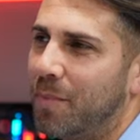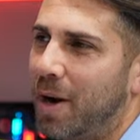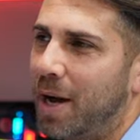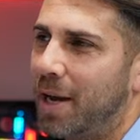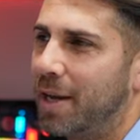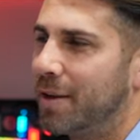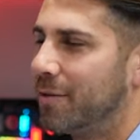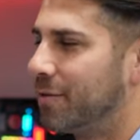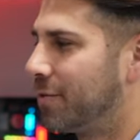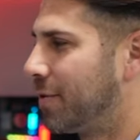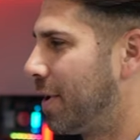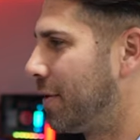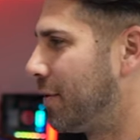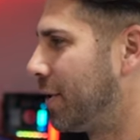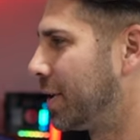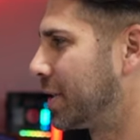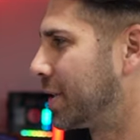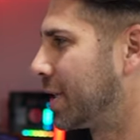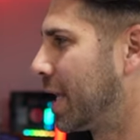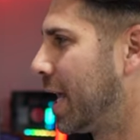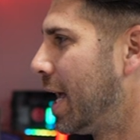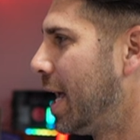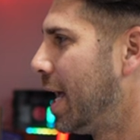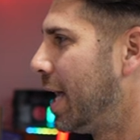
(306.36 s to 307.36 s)
my
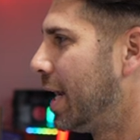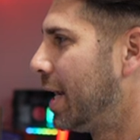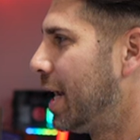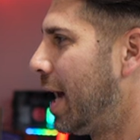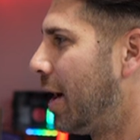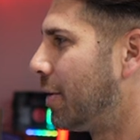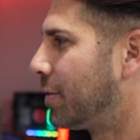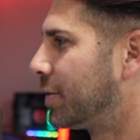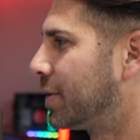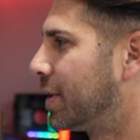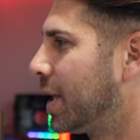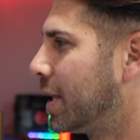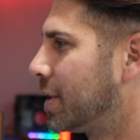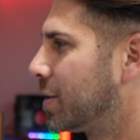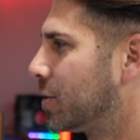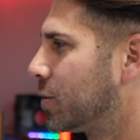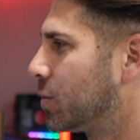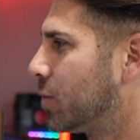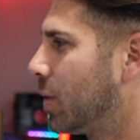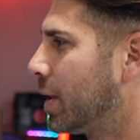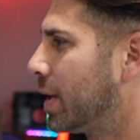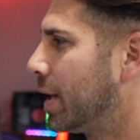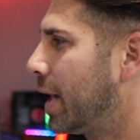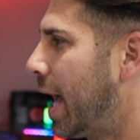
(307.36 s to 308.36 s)
favorites now
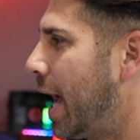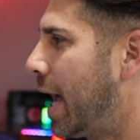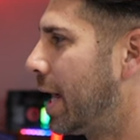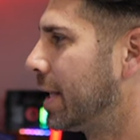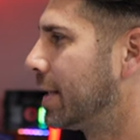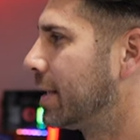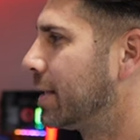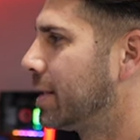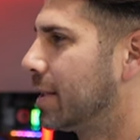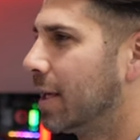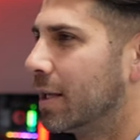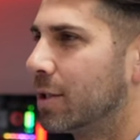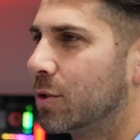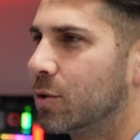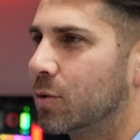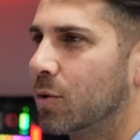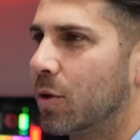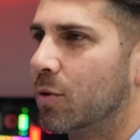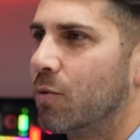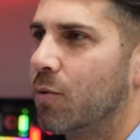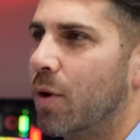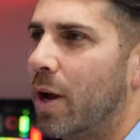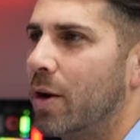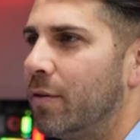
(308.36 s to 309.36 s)
this one and this
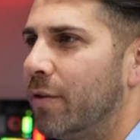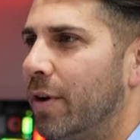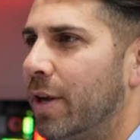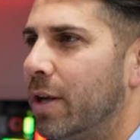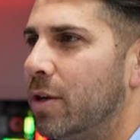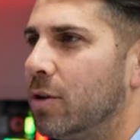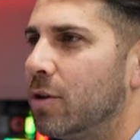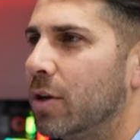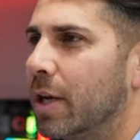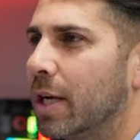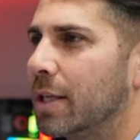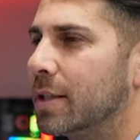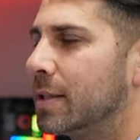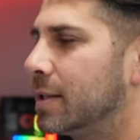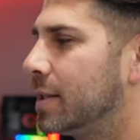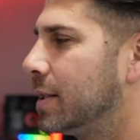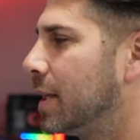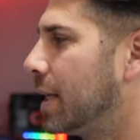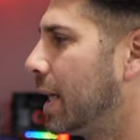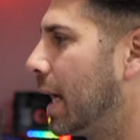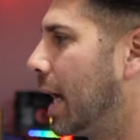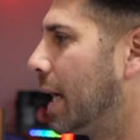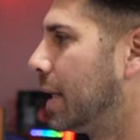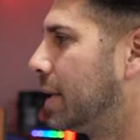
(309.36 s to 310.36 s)
one right over here you can
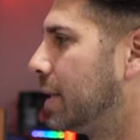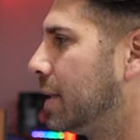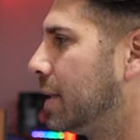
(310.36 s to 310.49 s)
see a